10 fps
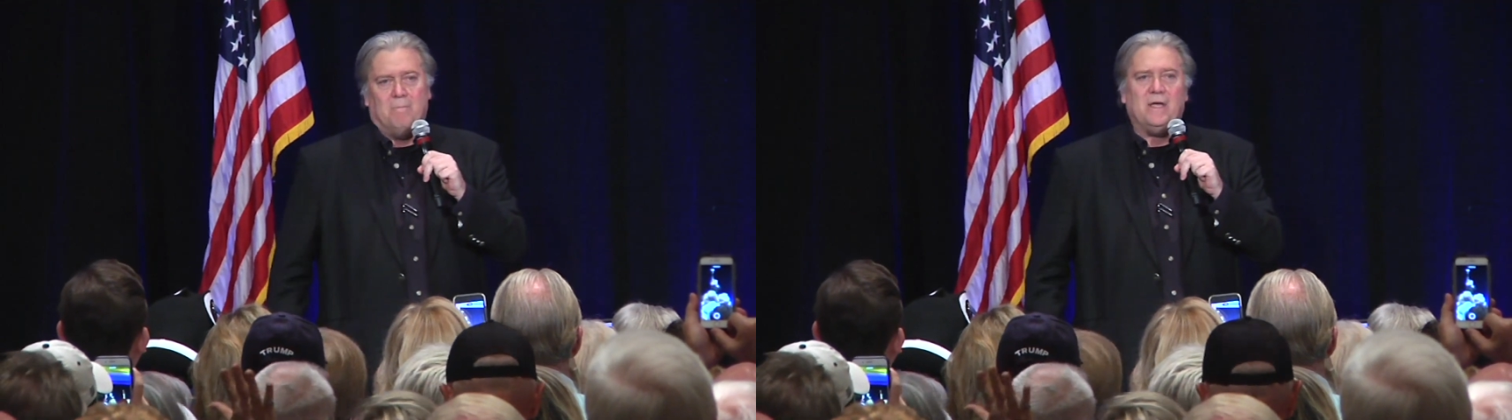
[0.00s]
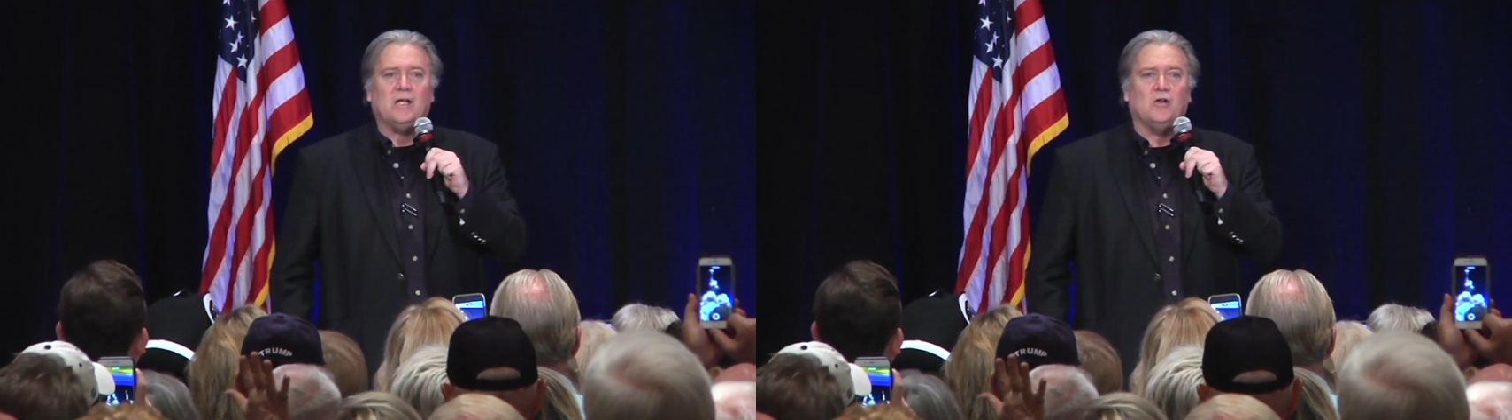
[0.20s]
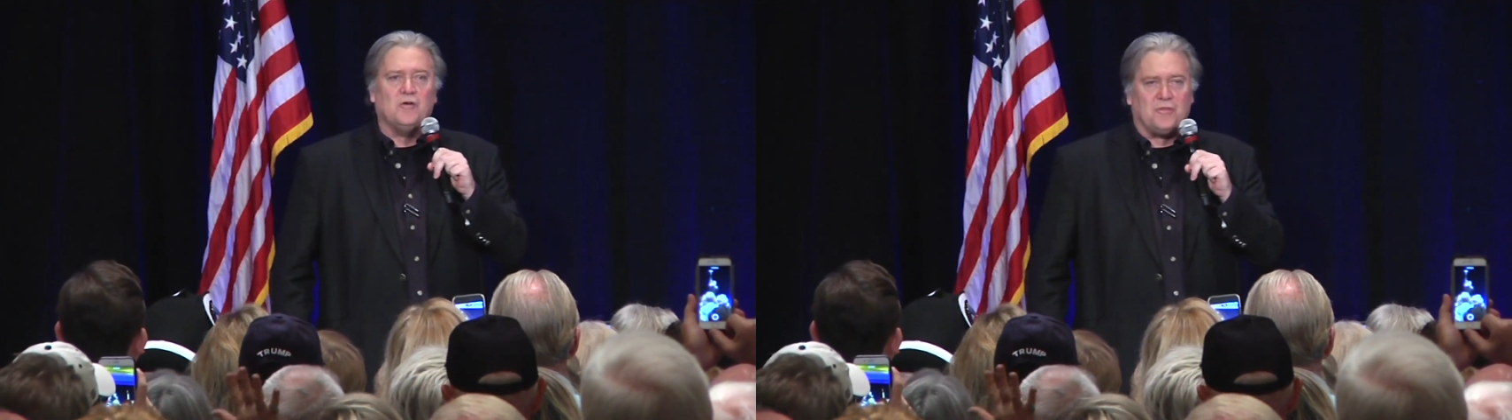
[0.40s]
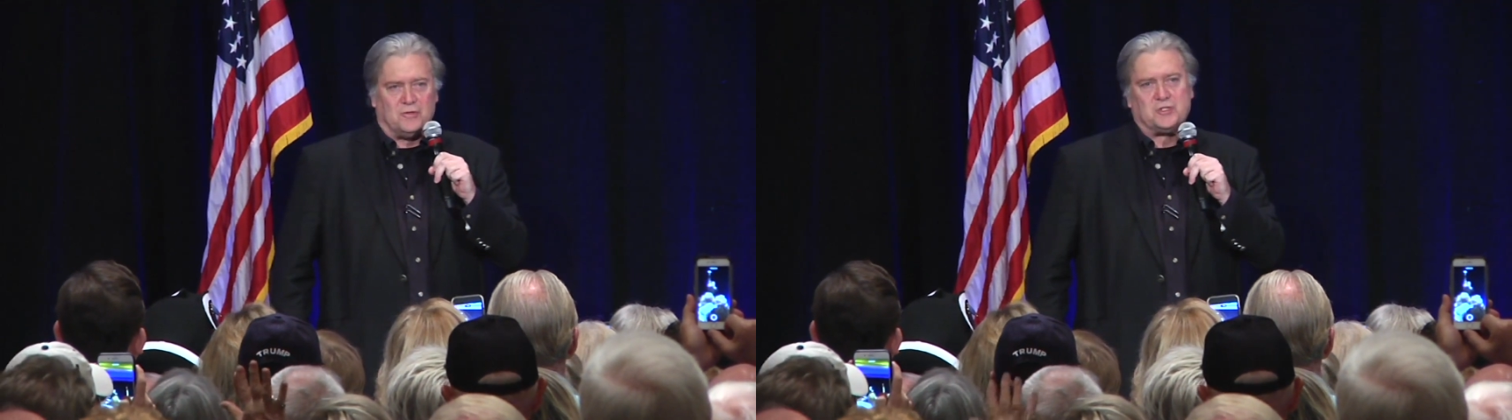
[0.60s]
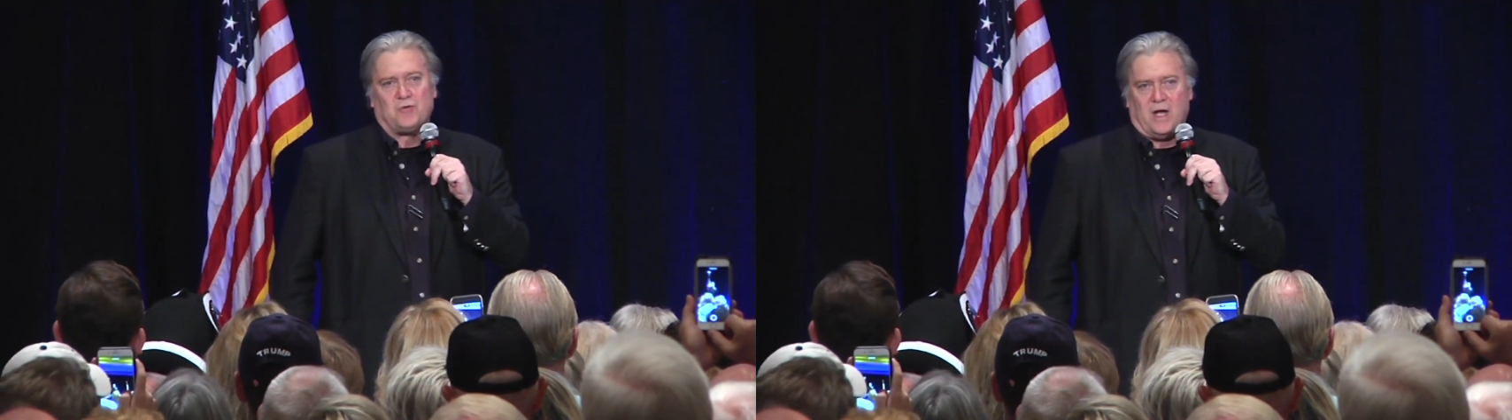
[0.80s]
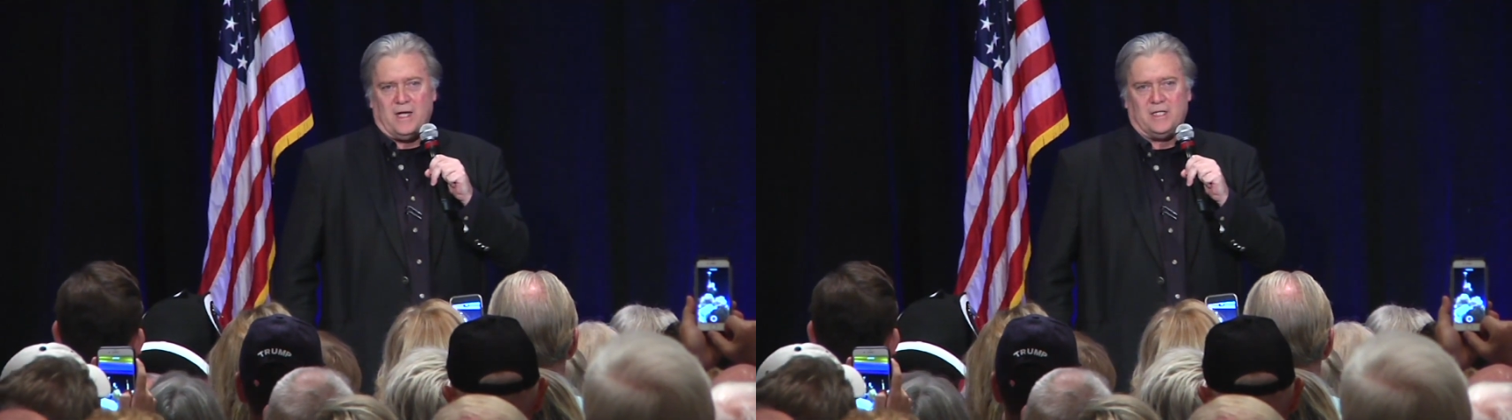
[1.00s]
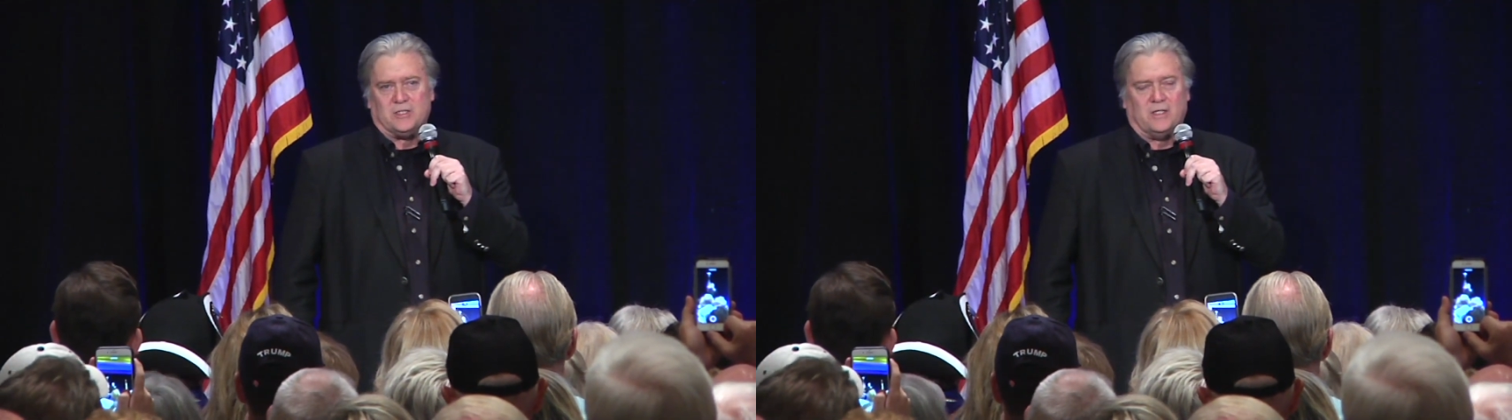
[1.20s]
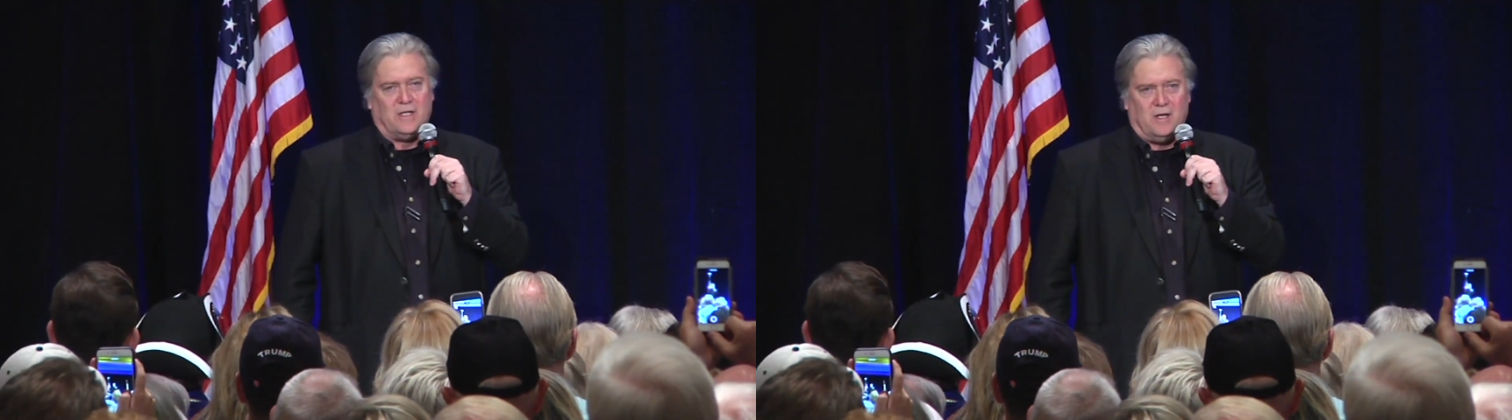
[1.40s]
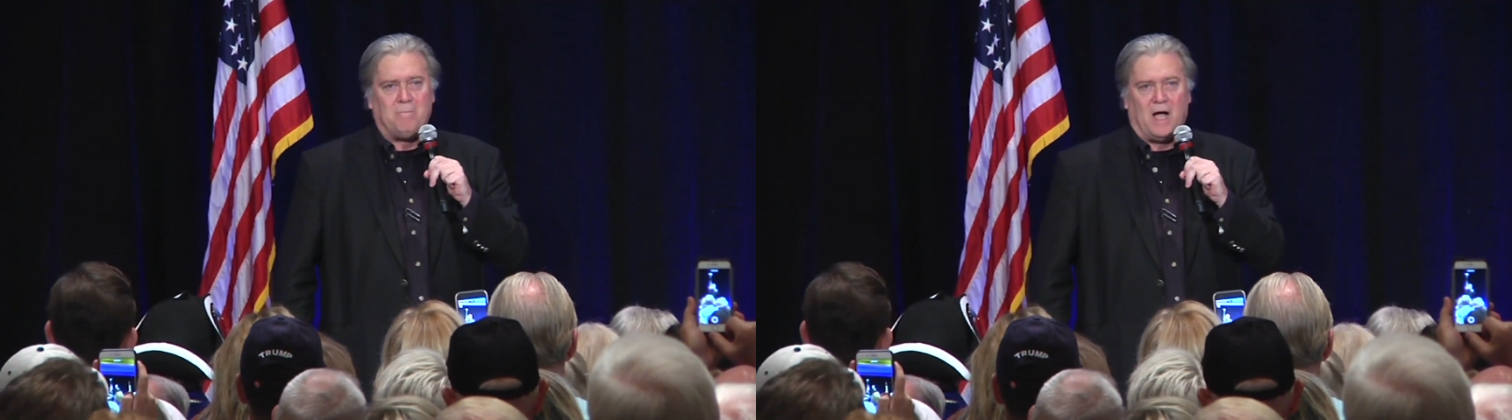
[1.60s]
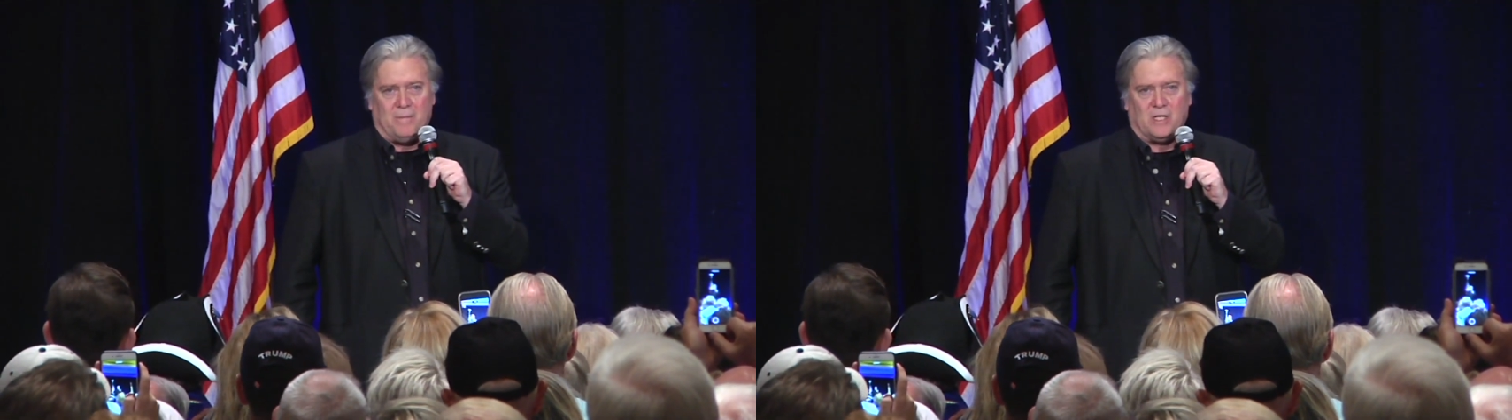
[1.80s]
Big Luther Strange and little
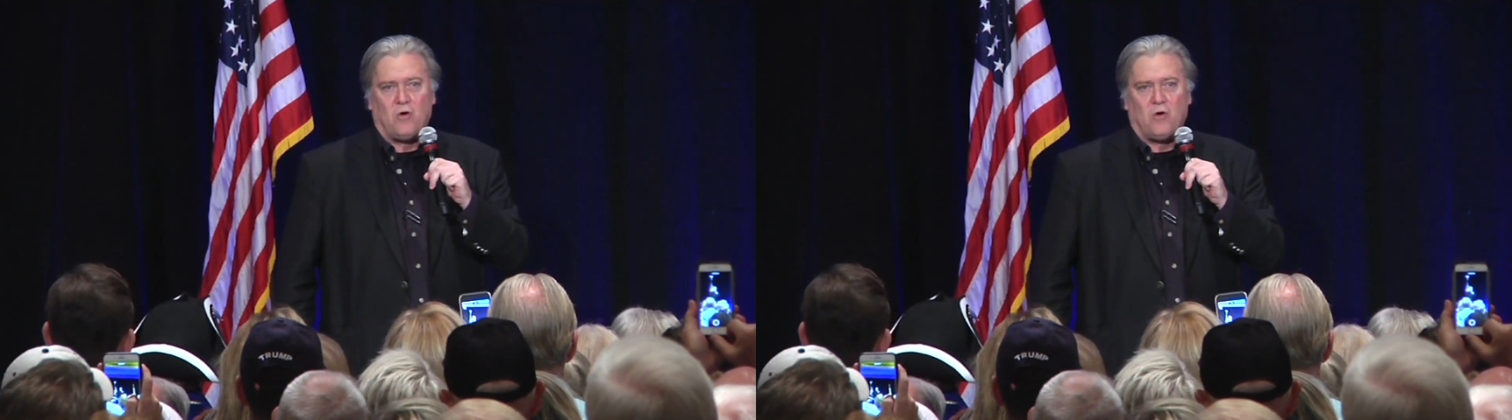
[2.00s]
Bobby